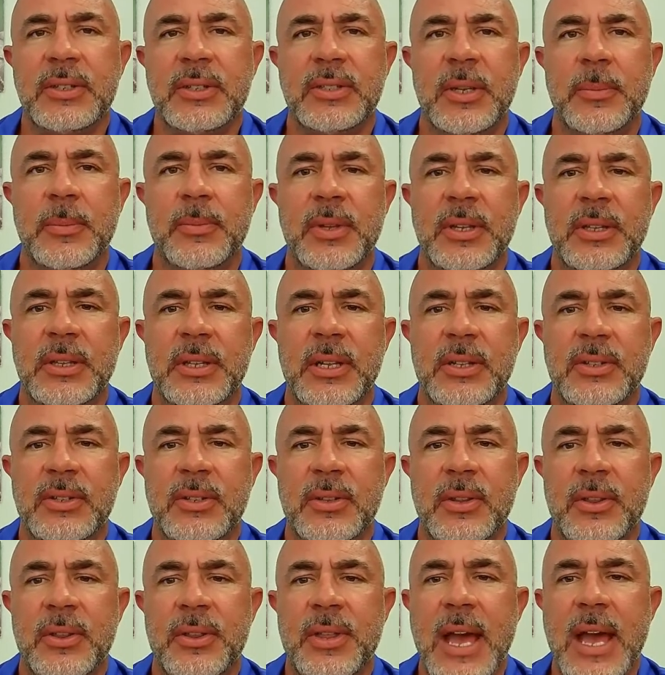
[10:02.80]
at something that's
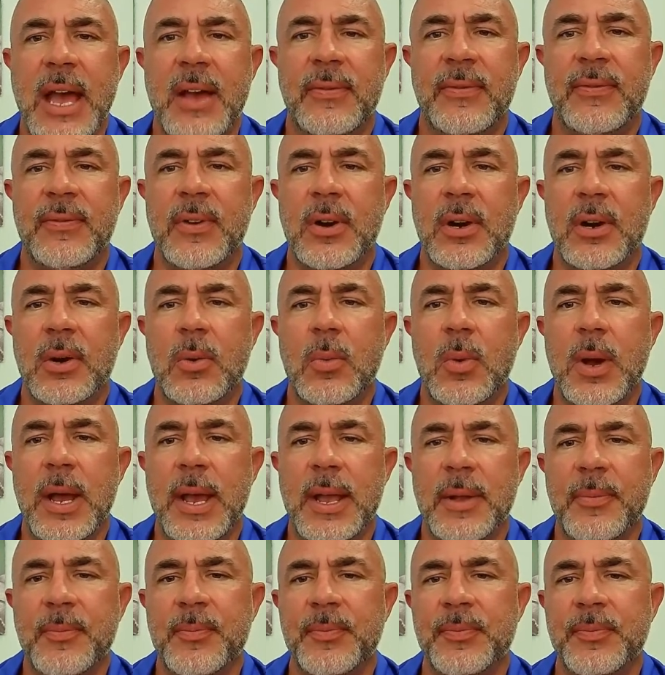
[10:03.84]
that far away.
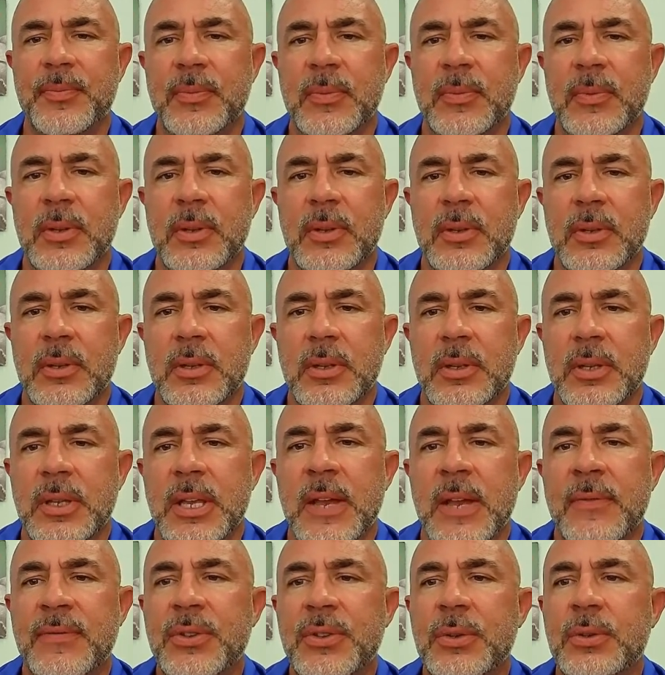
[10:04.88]

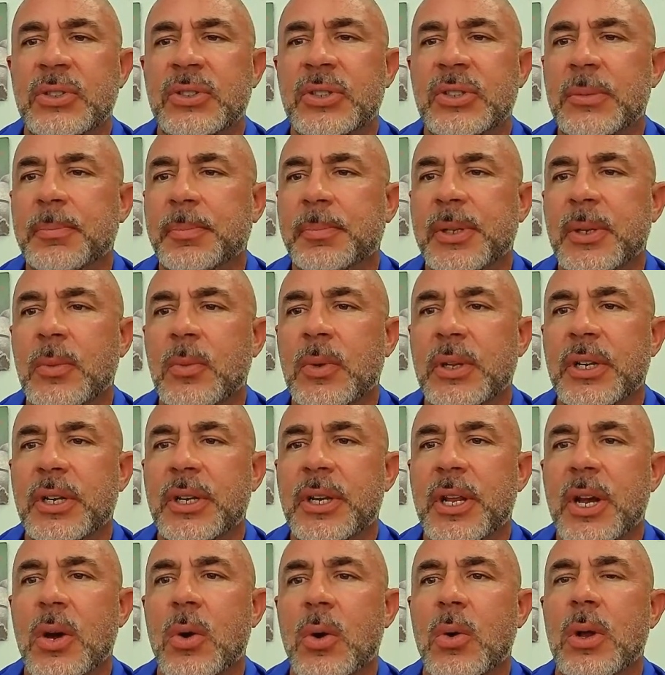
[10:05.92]
If you simply want to
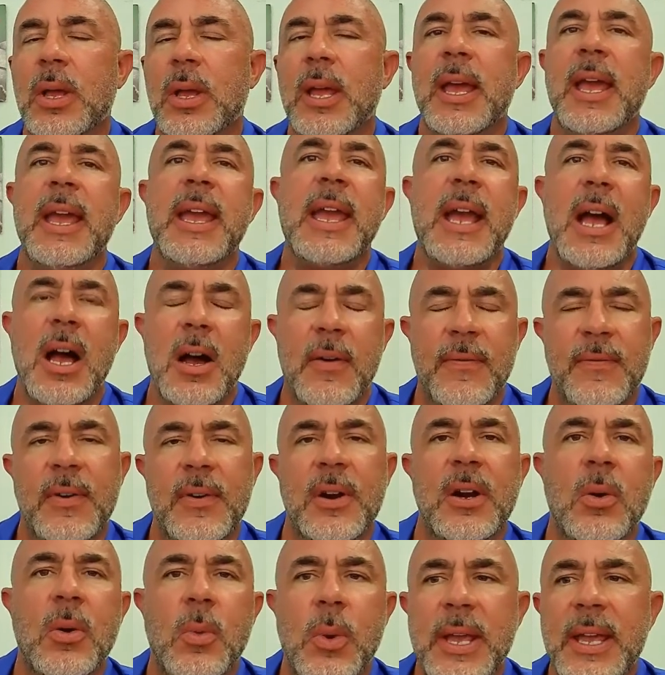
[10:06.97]
know, hey, how
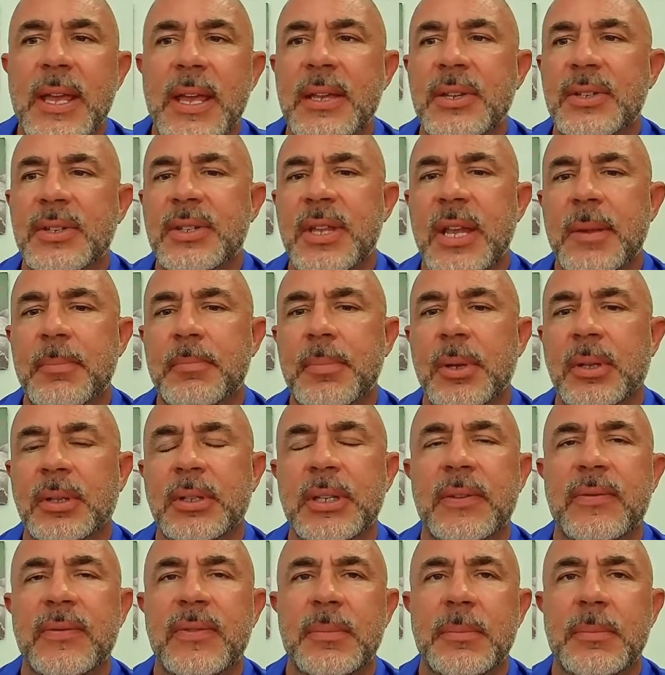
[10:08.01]
far away is that
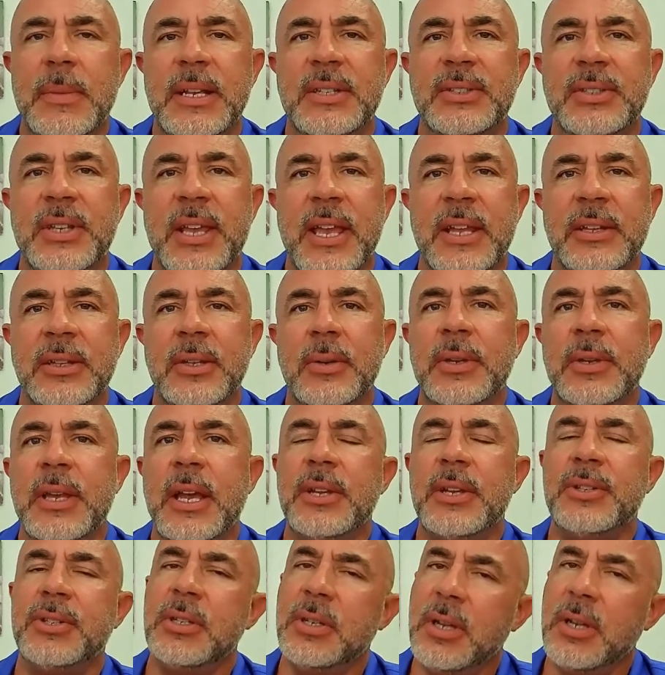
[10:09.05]
building from my scan
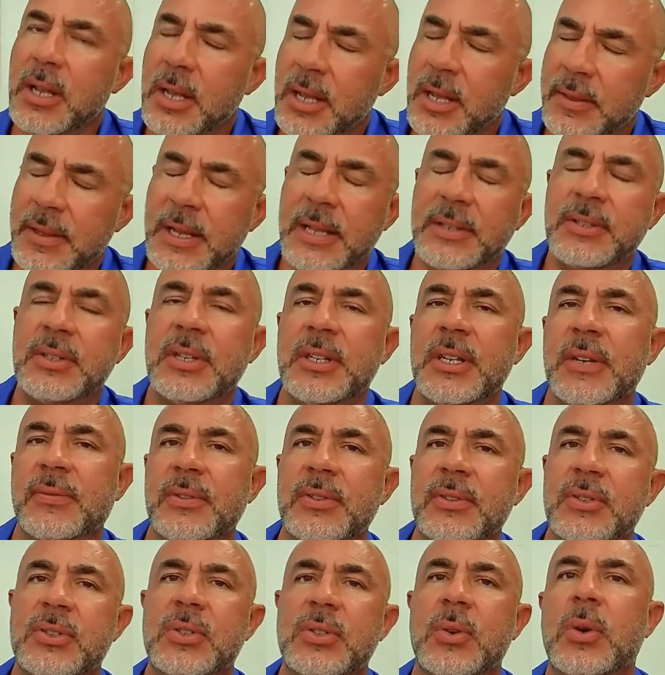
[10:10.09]
location? That's a
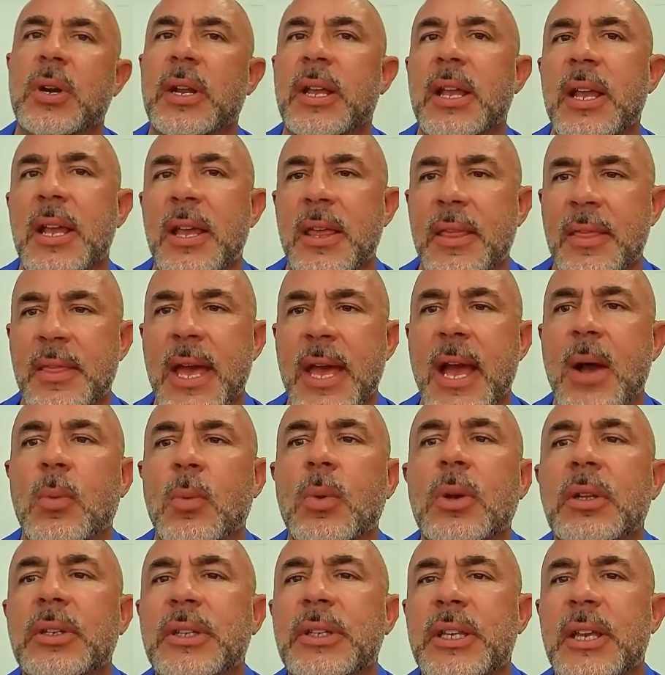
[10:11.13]
different story. That
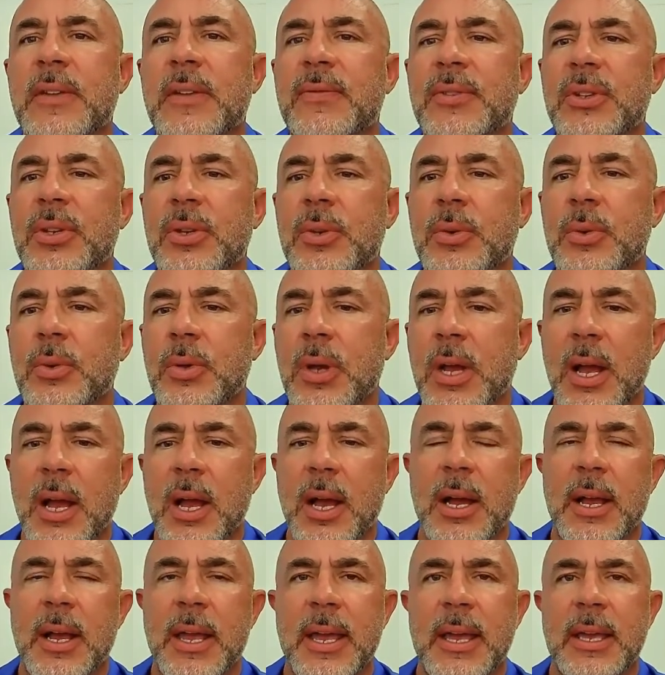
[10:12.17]
will give you
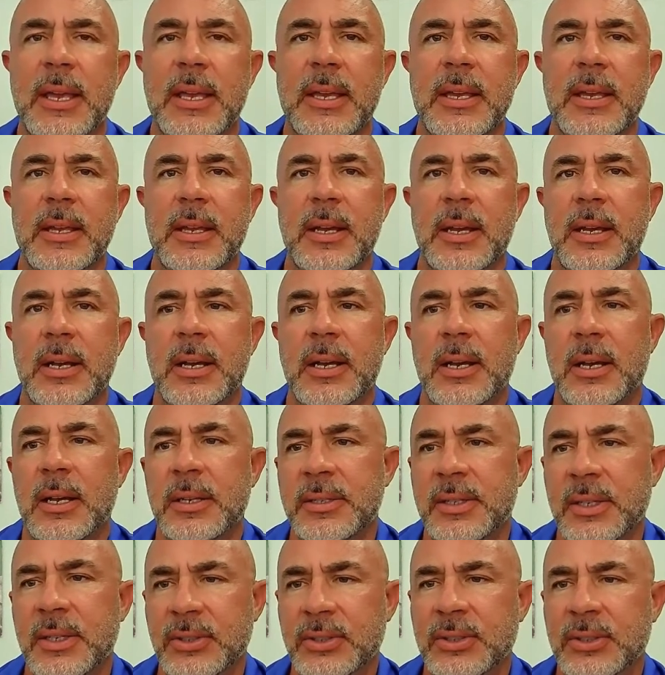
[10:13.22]
a
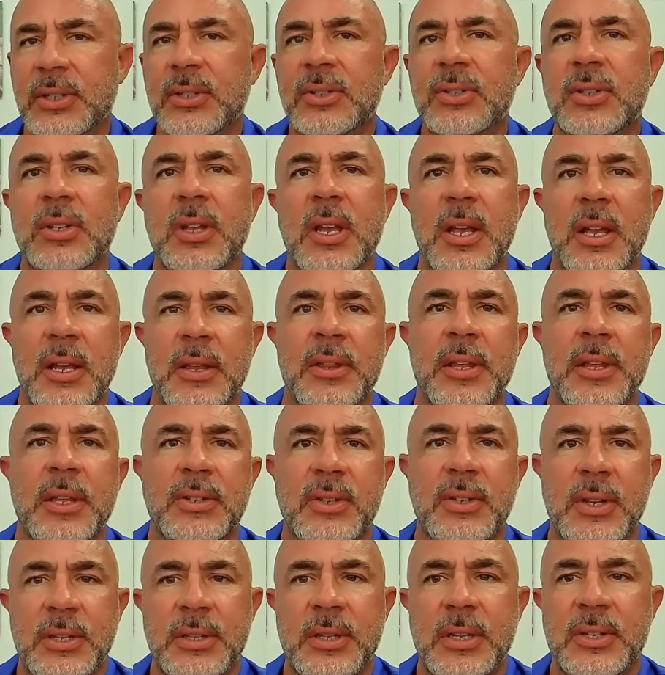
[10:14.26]
distance
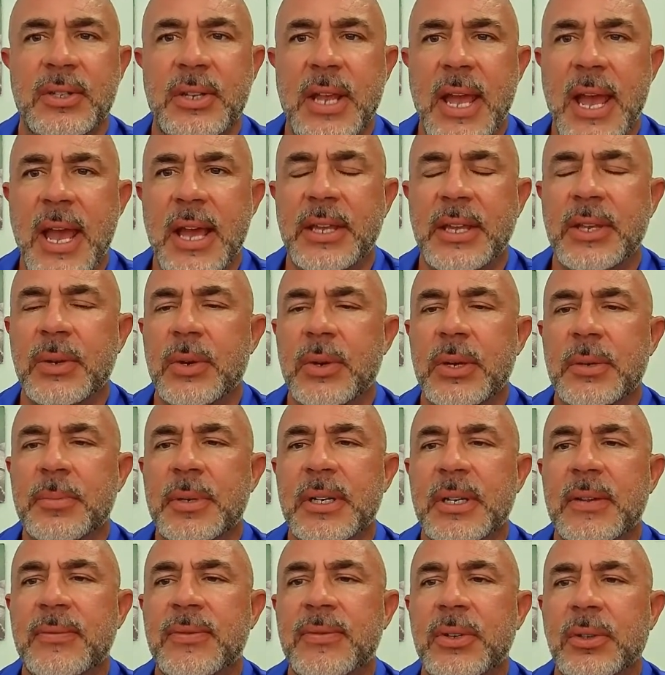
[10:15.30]
that's accurate.
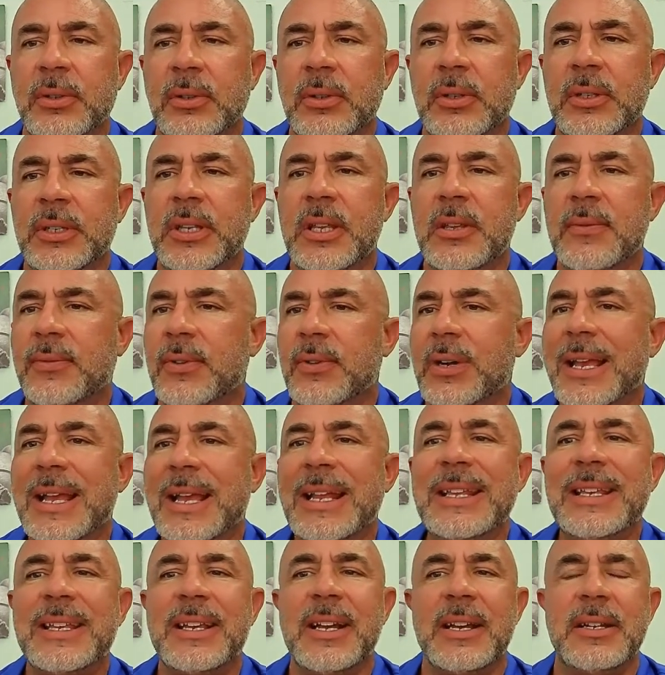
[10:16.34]
But if you're looking for
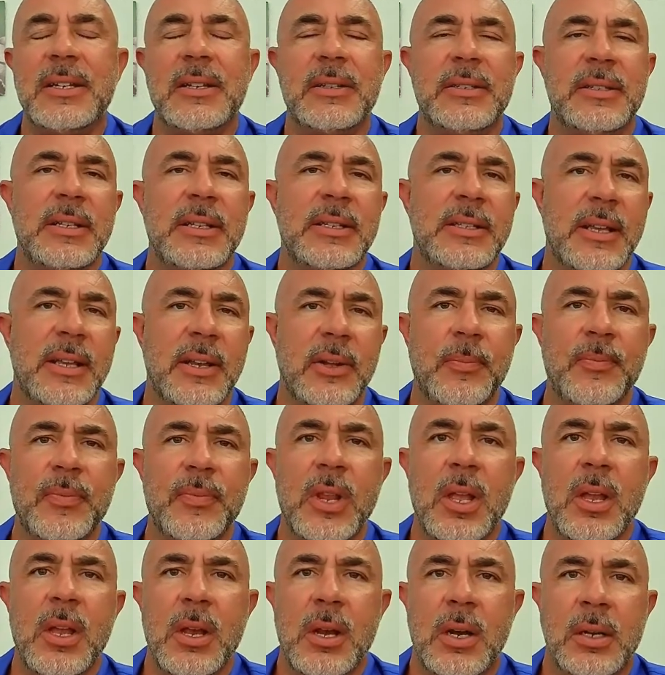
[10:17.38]
any kind of detail
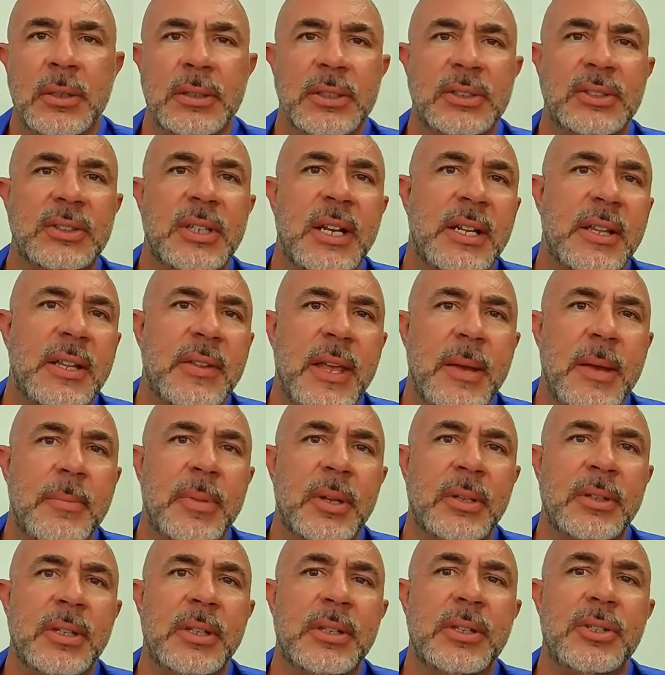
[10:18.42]
on the side of that
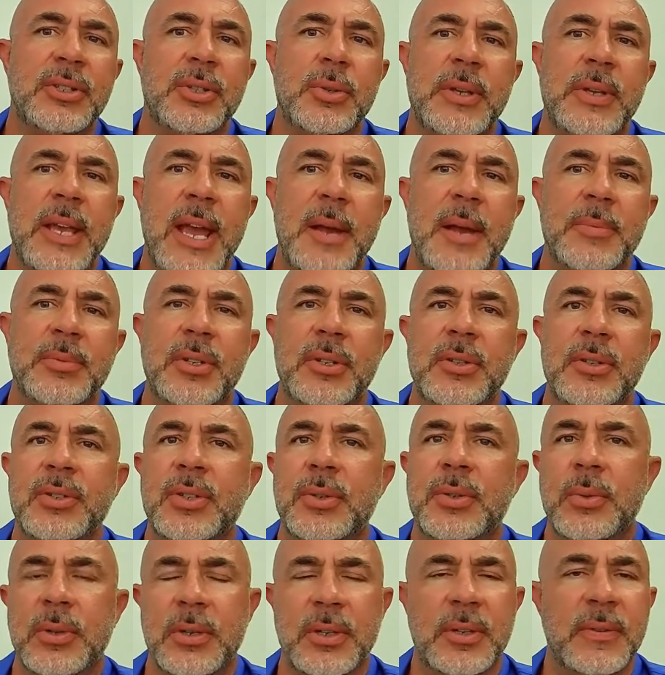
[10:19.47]
building that you captured
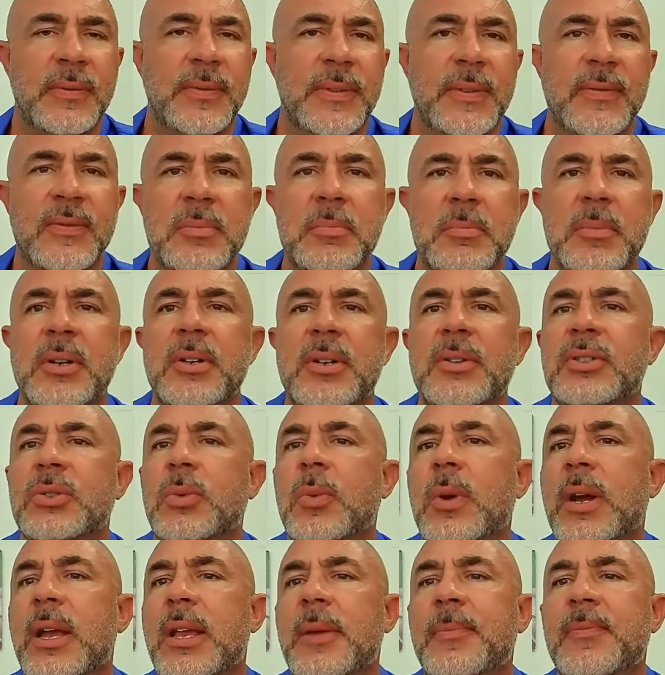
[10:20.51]
250 meters
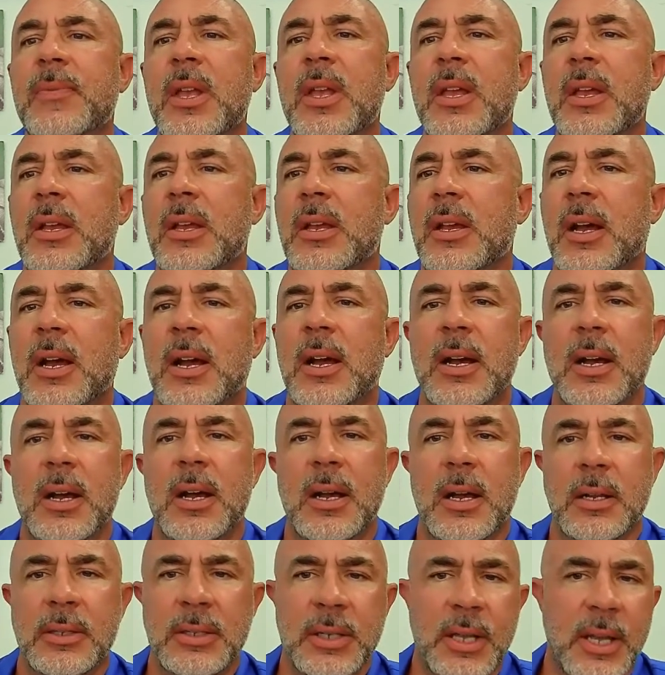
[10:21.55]
away,
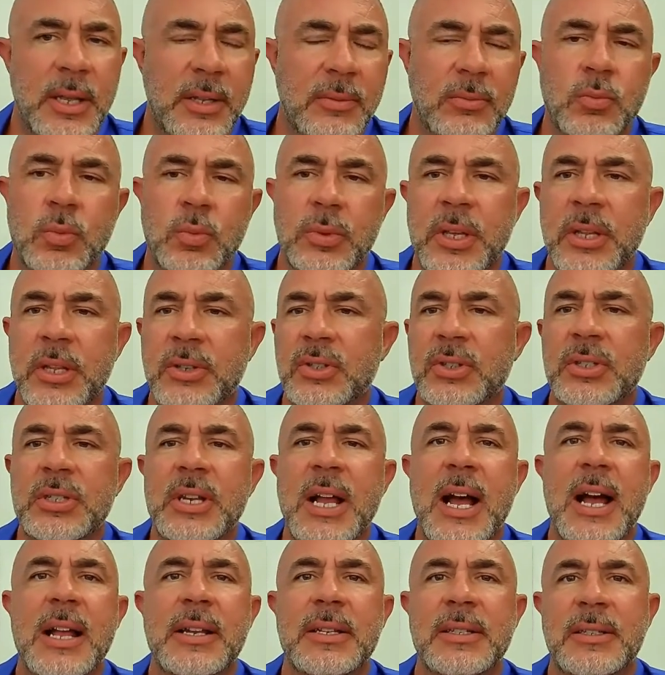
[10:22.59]
uh, it's
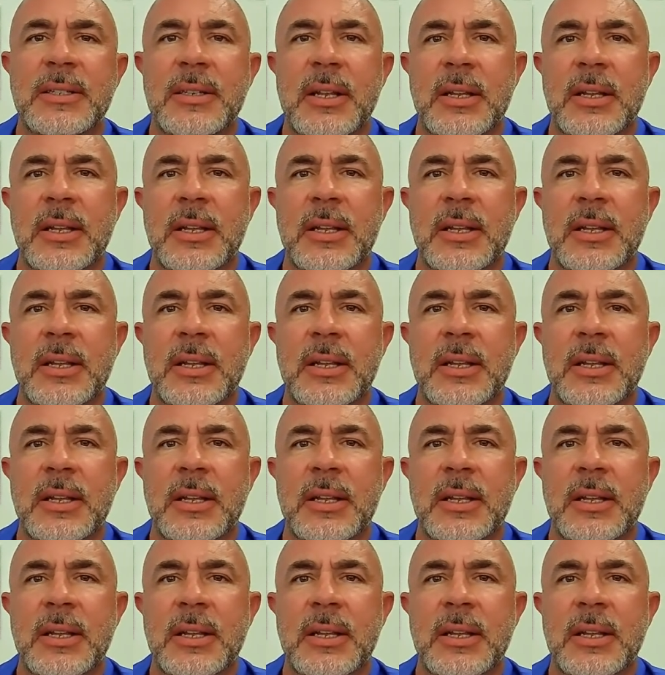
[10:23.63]
not